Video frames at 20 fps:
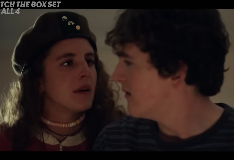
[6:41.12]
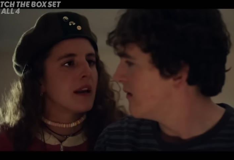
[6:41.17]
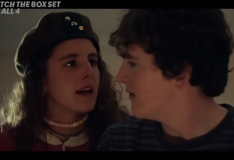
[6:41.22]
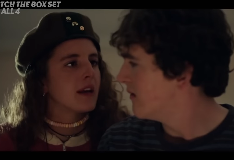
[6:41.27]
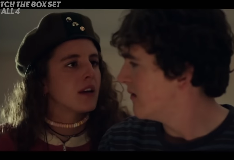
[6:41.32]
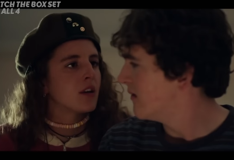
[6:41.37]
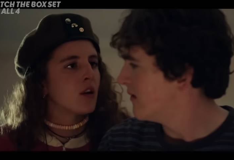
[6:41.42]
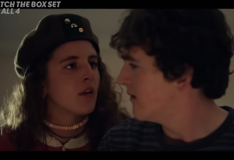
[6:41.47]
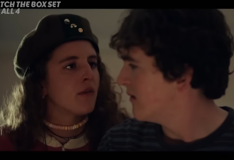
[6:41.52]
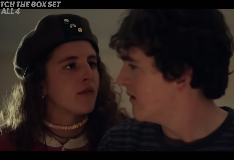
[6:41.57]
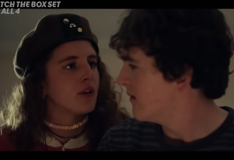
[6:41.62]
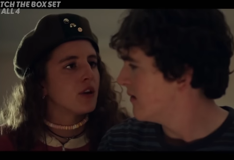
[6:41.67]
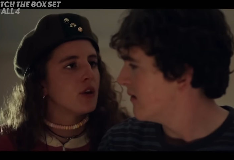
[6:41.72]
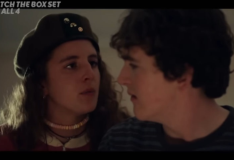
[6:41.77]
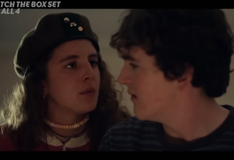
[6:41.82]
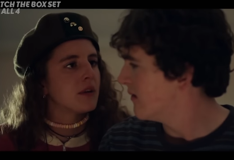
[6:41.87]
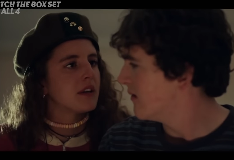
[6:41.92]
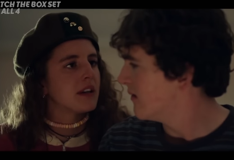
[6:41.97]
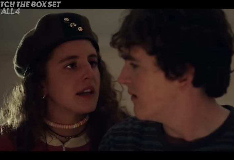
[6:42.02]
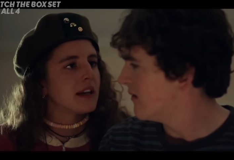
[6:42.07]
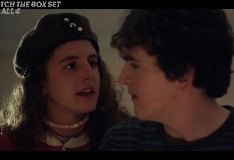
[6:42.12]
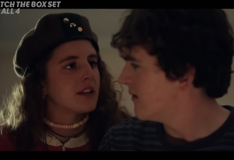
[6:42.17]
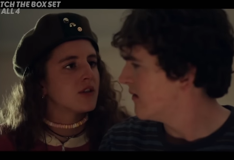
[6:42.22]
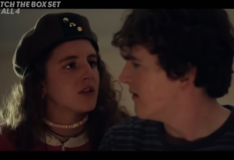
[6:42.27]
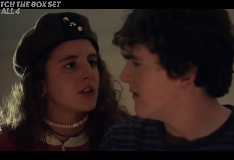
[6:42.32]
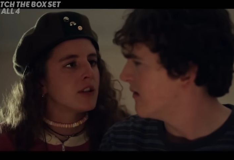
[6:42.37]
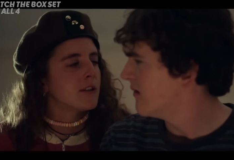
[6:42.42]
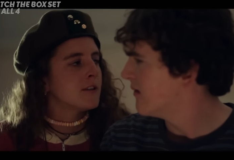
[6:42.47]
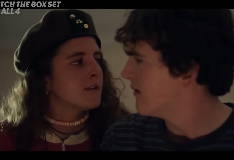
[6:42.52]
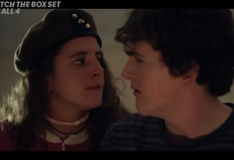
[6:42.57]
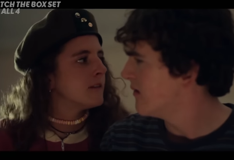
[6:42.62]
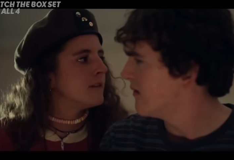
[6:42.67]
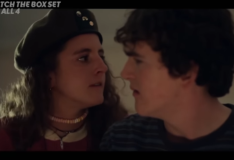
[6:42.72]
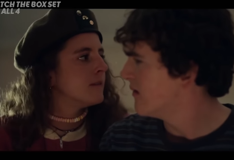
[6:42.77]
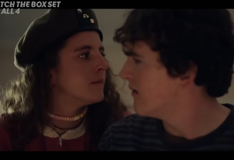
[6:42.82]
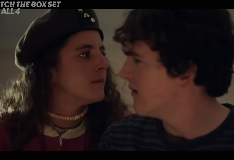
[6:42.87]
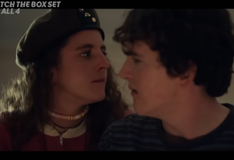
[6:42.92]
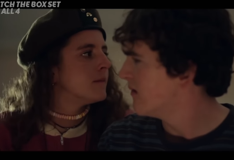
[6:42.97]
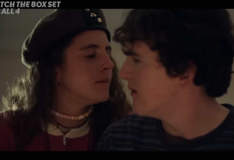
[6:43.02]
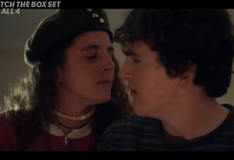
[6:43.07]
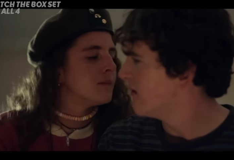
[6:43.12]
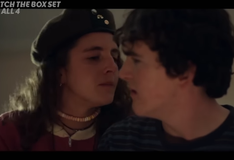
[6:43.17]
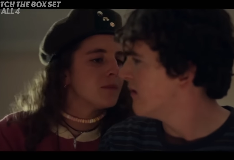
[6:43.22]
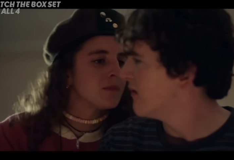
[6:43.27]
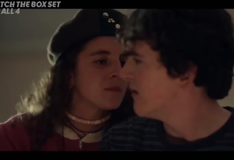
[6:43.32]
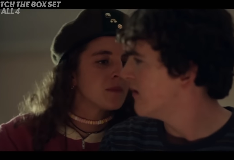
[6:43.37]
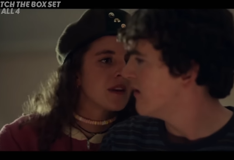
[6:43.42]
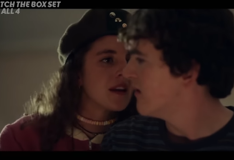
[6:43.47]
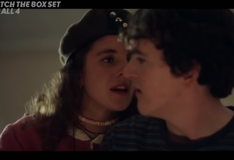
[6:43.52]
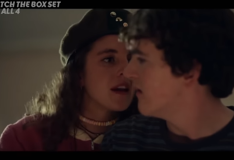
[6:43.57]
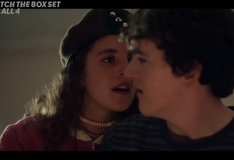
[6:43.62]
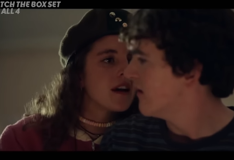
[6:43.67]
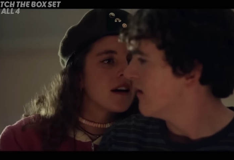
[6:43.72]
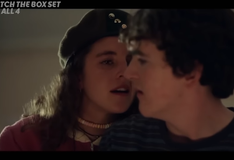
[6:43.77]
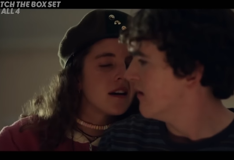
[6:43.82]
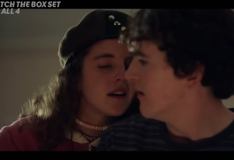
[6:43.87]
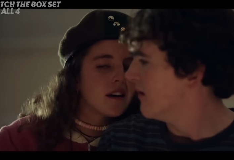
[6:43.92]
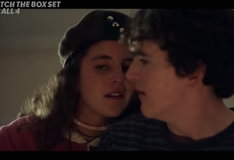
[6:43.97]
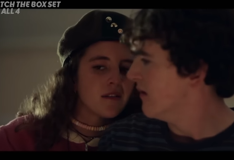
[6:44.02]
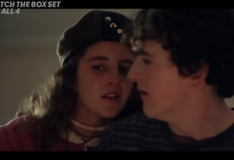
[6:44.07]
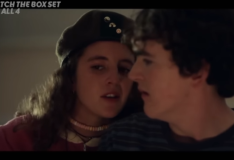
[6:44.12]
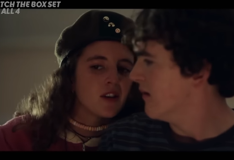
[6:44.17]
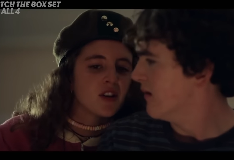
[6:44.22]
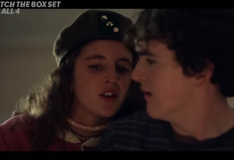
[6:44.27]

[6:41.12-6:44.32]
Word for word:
Speaker 1: but I can offer you protection. I have a